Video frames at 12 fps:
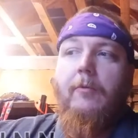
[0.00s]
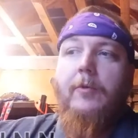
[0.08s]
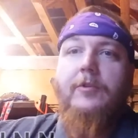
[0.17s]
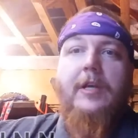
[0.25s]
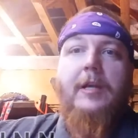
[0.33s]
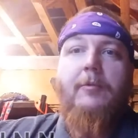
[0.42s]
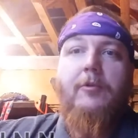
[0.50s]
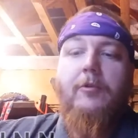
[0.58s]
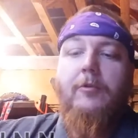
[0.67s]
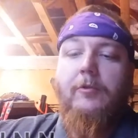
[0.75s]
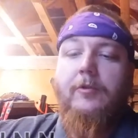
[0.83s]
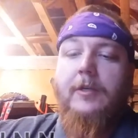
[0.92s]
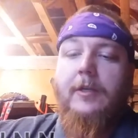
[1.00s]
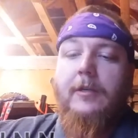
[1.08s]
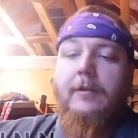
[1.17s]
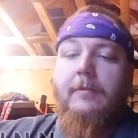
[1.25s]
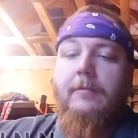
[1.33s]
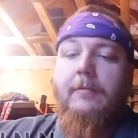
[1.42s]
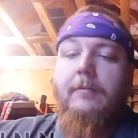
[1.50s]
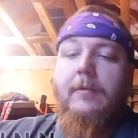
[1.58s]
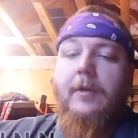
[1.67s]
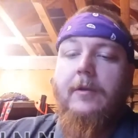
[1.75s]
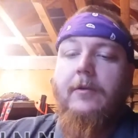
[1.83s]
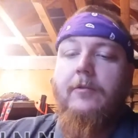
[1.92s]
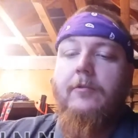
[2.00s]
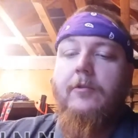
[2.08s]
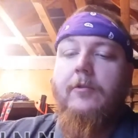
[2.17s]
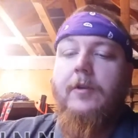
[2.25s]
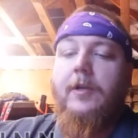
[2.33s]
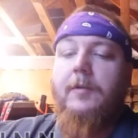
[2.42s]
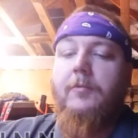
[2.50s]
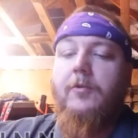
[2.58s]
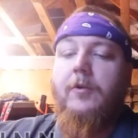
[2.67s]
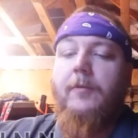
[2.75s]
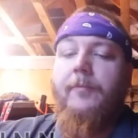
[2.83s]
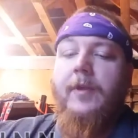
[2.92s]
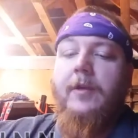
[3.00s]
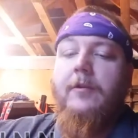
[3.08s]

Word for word: was animal cruelty, and they couldn't do it anymore.